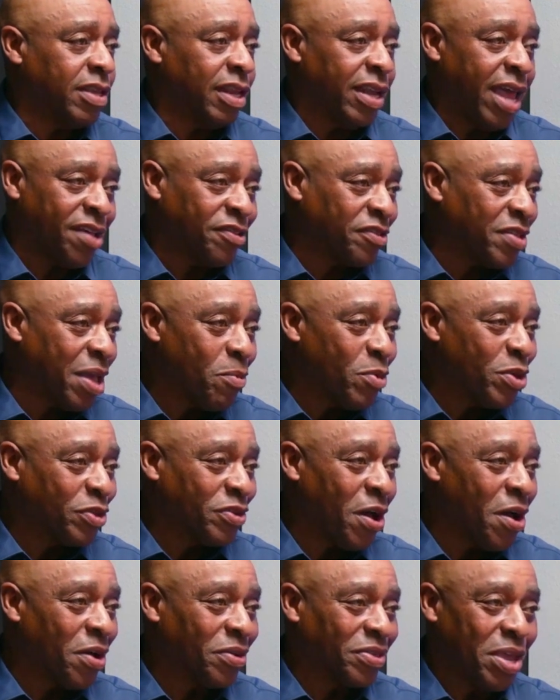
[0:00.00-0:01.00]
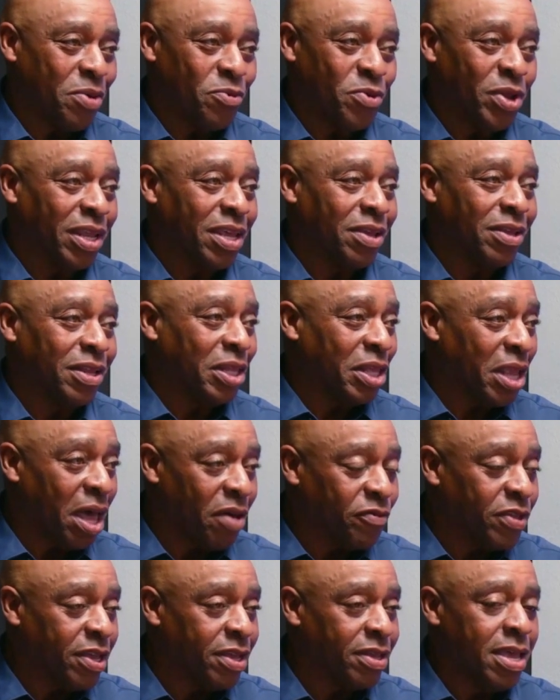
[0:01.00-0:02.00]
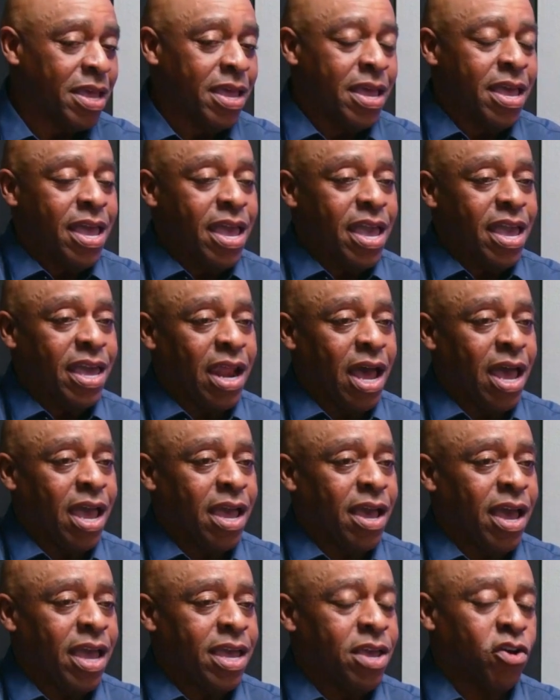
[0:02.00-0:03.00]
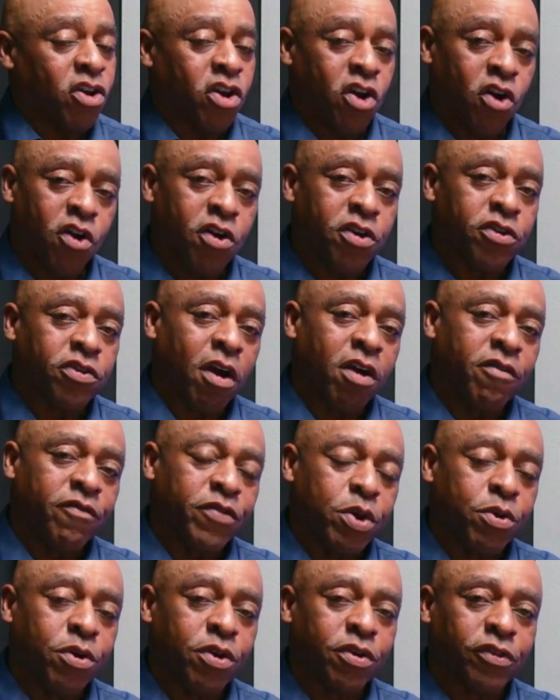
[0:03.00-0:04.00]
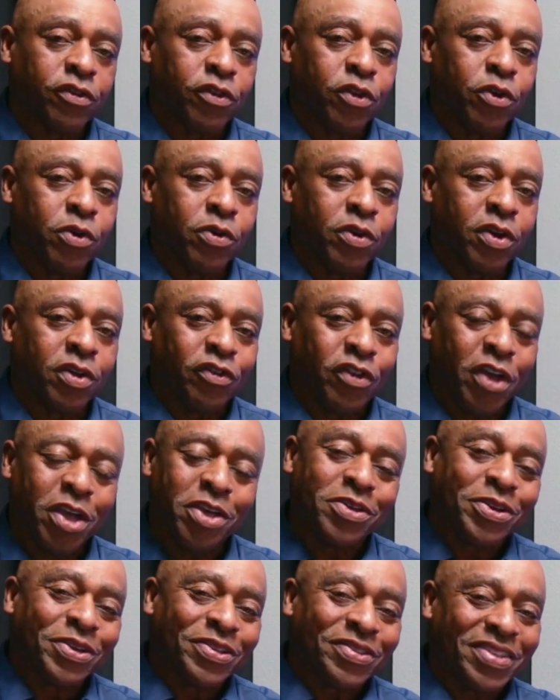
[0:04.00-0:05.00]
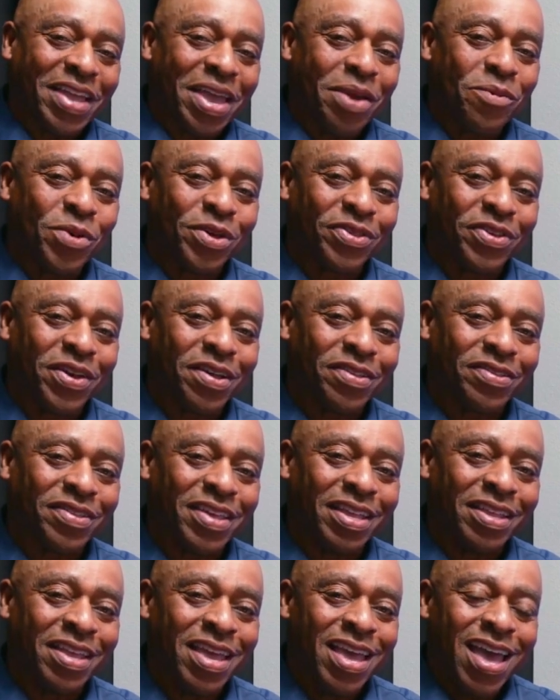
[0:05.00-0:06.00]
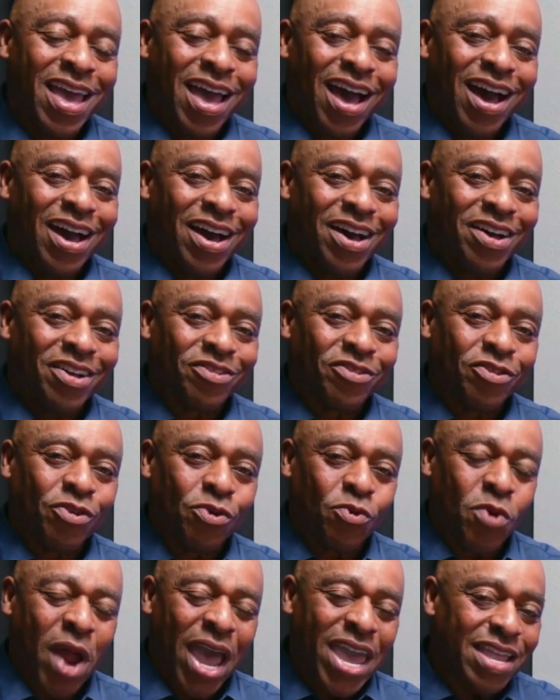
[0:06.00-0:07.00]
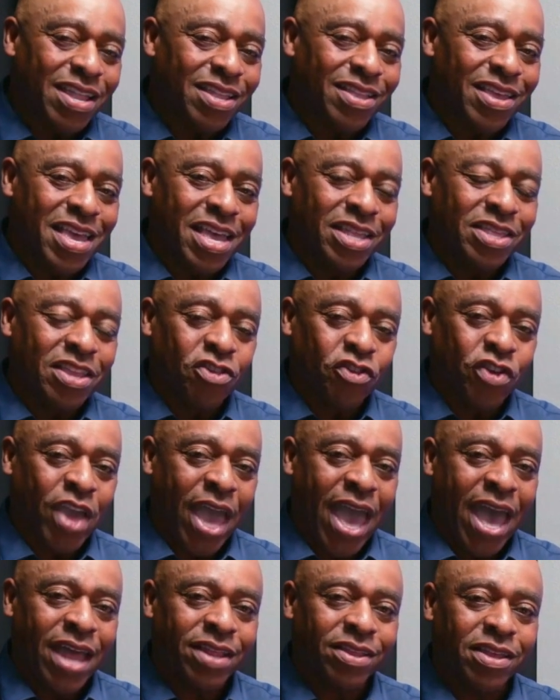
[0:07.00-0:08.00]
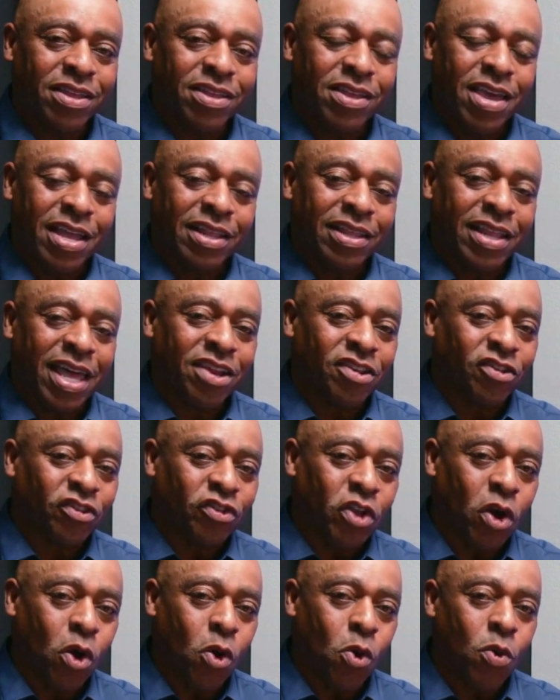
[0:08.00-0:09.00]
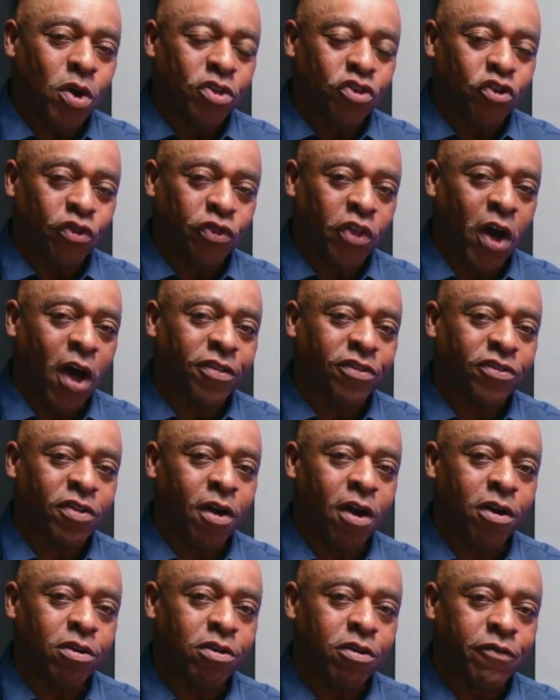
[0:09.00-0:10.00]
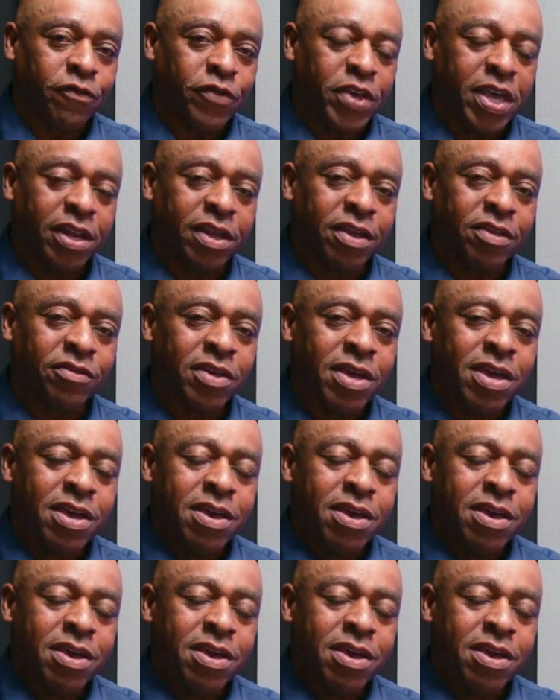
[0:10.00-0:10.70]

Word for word: The last time we talked, they really loved it. And I, I encourage our viewers to continue to stay with us and uh, to write in the chat and let us know what your thoughts are, your feelings.